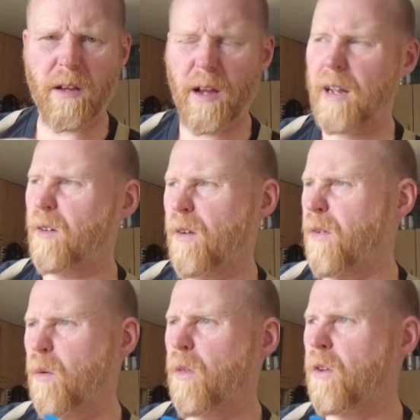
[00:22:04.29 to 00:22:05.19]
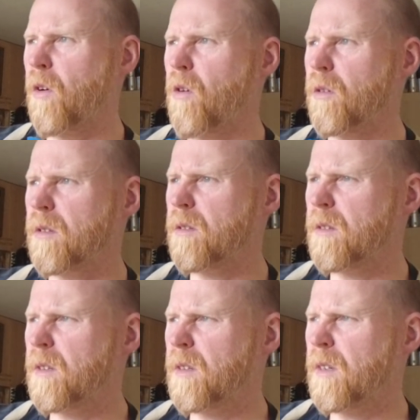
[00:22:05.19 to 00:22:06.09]
I don't even know what they're called.
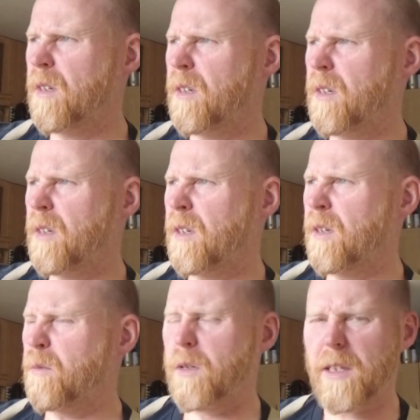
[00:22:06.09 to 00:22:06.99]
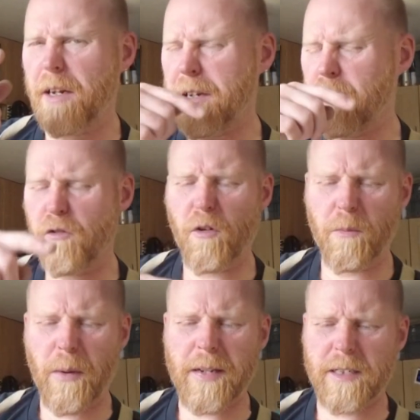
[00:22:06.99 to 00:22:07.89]
With sanding
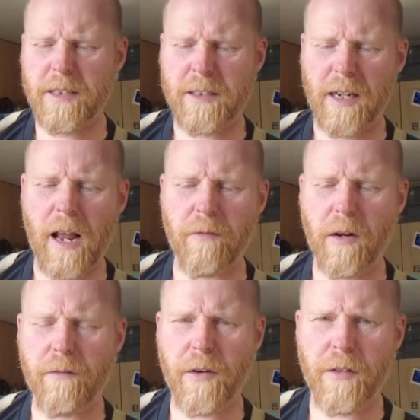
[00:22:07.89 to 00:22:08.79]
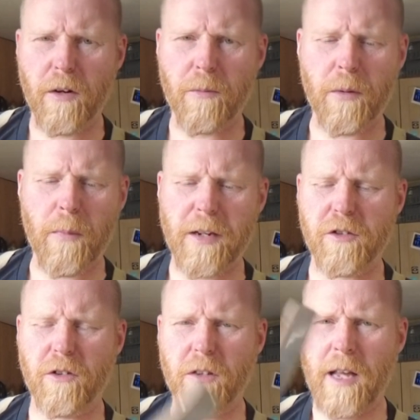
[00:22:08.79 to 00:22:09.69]
drum, basically to level everything up and make
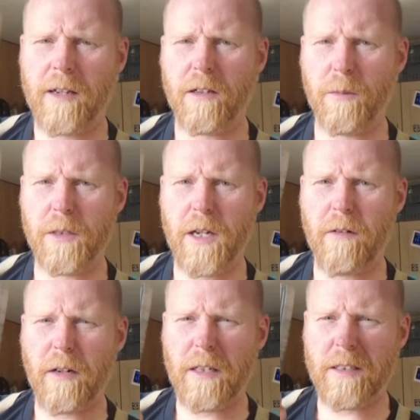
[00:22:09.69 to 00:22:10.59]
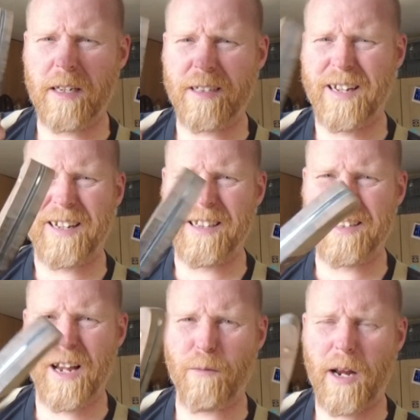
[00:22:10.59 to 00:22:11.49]
sure that the handle material is exactly the
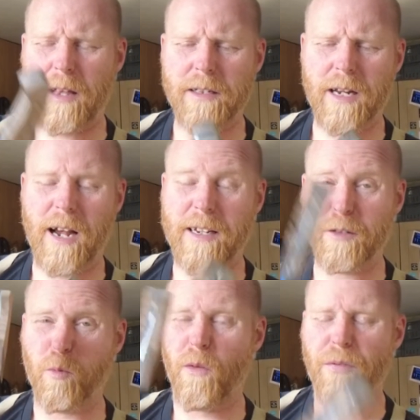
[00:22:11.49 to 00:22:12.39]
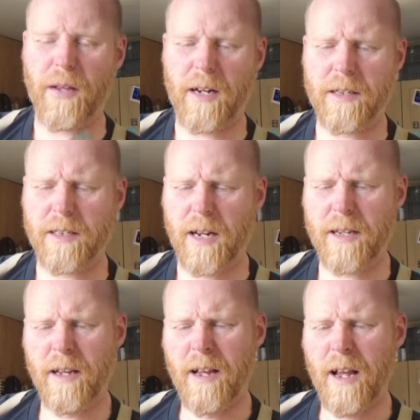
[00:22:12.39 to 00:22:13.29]
same on either side. It's one thing, like I say.
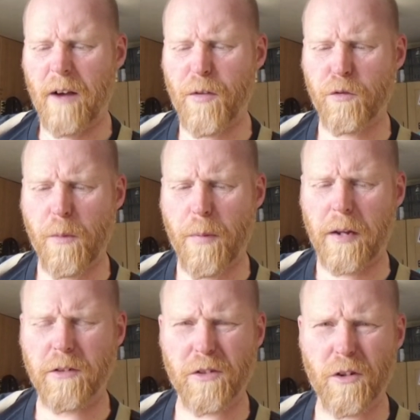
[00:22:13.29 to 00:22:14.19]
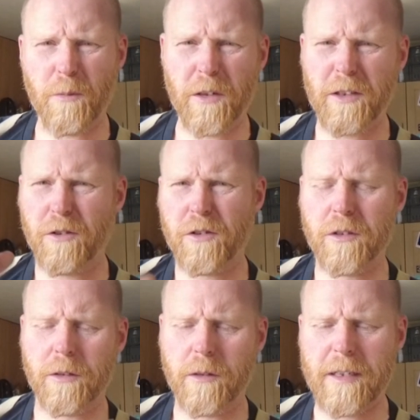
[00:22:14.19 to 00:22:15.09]
I've used my bandsaw, but
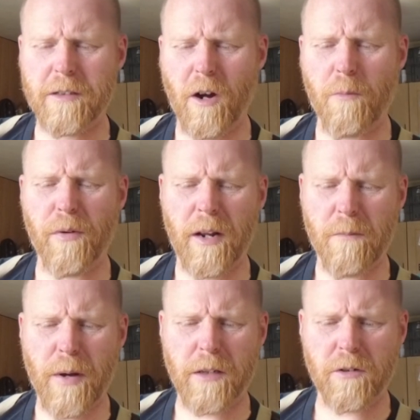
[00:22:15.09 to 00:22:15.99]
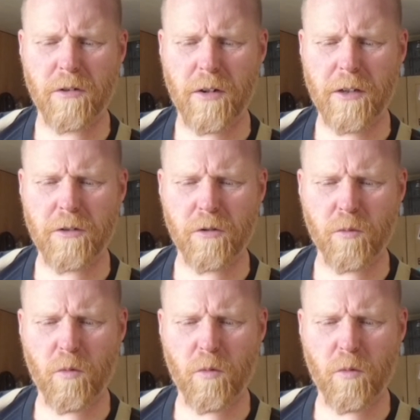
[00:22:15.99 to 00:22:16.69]
it's not a brilliant bandsaw and it does